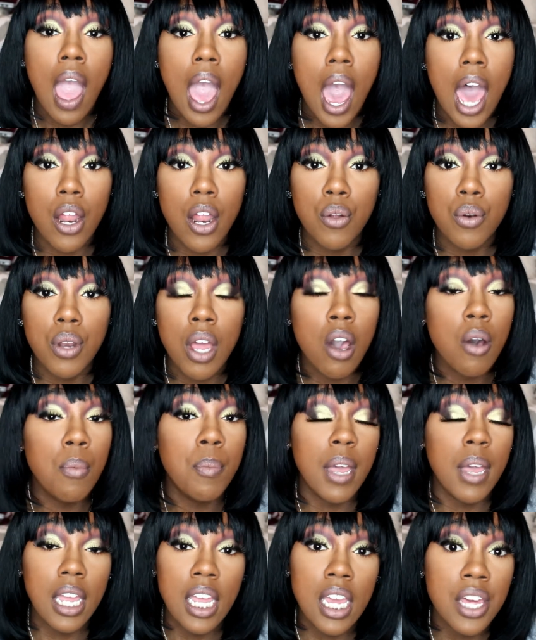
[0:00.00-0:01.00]
I don't know,
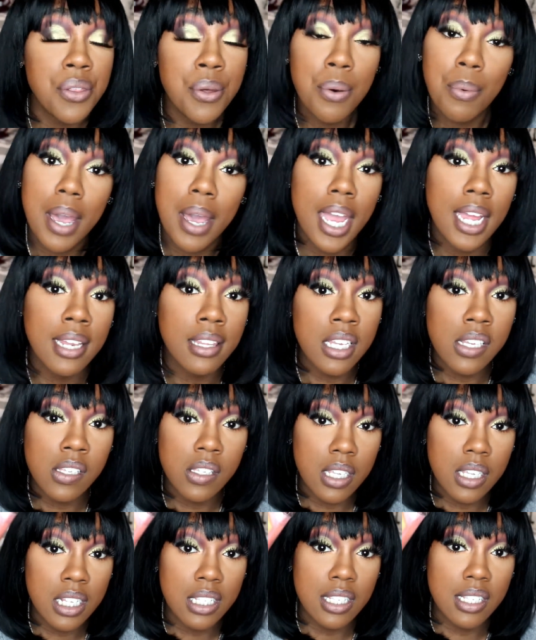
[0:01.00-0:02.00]
but either way,
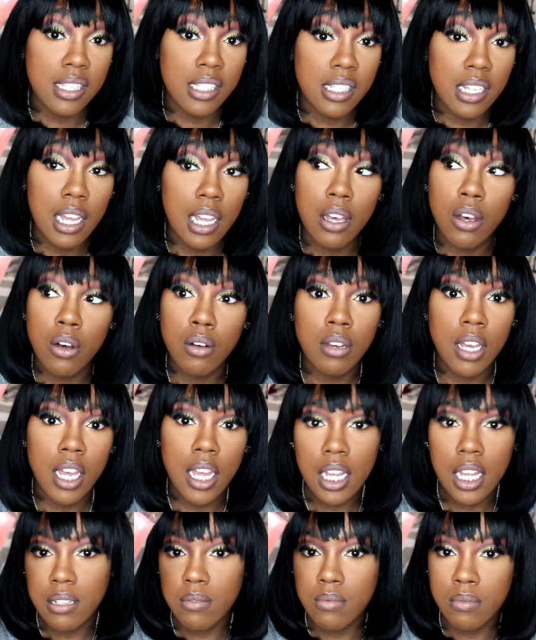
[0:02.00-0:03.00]
this is a steal.
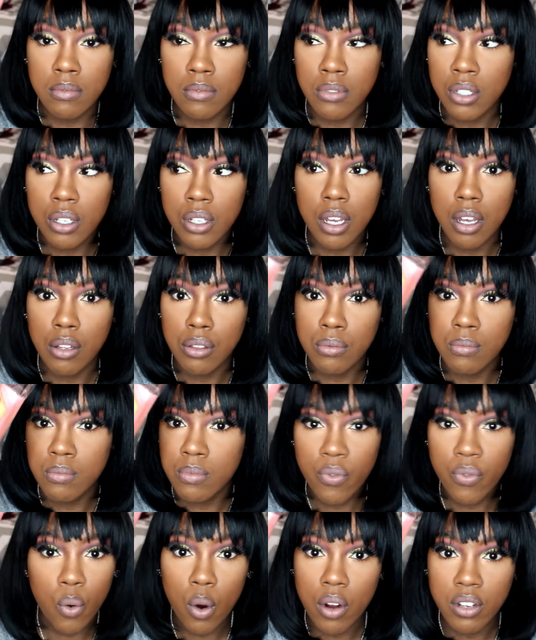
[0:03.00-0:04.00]
Get, you know,
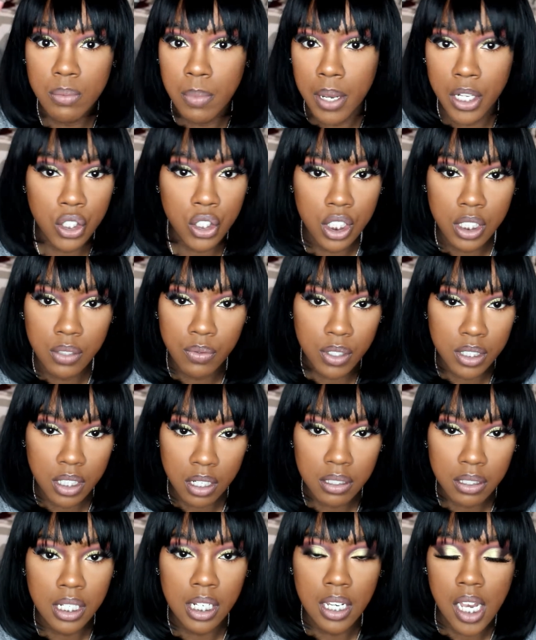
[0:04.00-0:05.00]
four sponges for
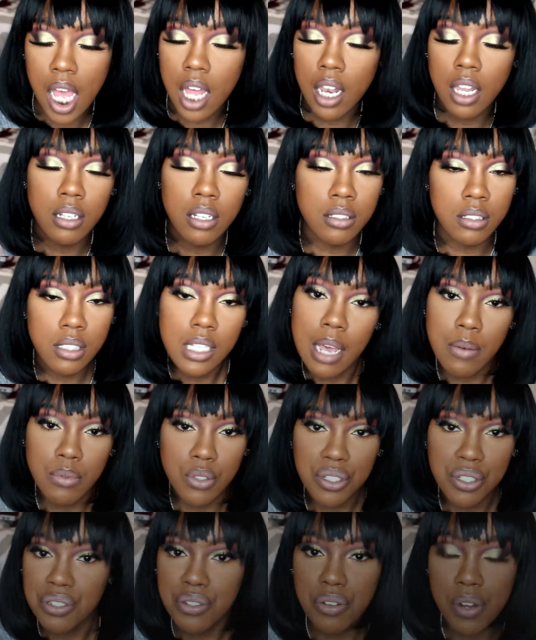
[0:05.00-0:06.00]
$13. That
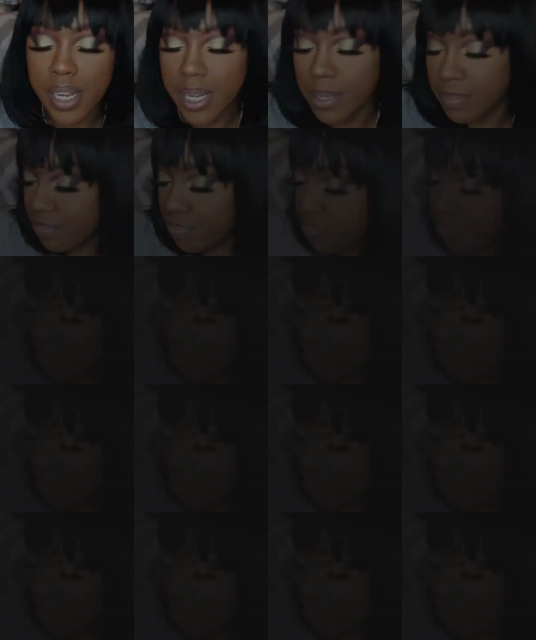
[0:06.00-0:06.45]
was just great.